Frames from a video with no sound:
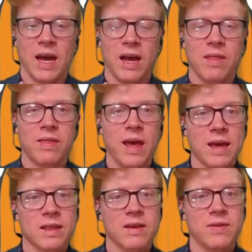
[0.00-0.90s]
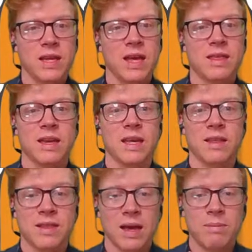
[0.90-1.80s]
That activity is an
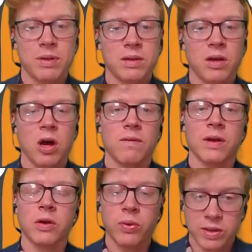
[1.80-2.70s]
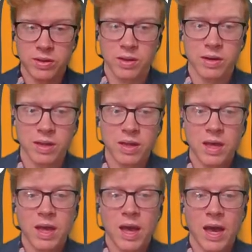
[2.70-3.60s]
example of a question.
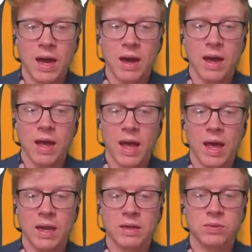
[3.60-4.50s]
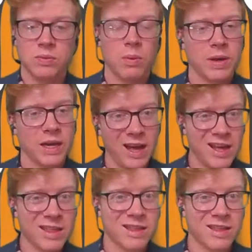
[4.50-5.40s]
And what we're going to
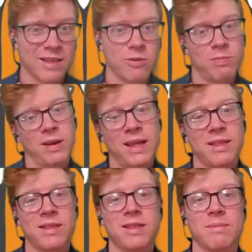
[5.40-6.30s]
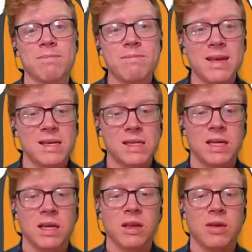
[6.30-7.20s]
ask is that you please submit
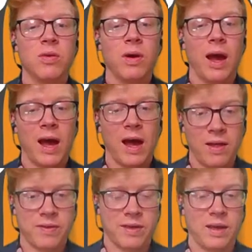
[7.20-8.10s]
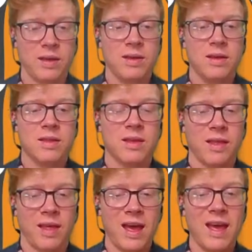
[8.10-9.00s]
your answer to
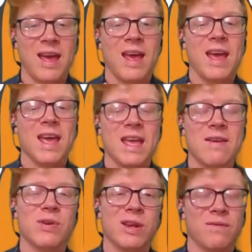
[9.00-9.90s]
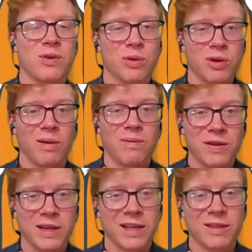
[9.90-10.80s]
that, even if you're not
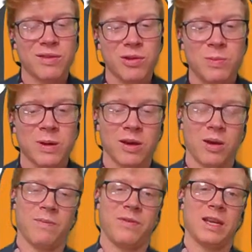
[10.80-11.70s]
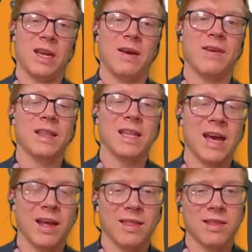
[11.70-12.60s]
feeling super confident about the
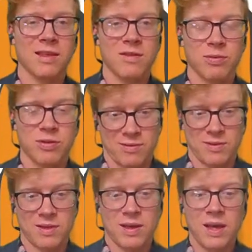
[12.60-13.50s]
answer you've produced.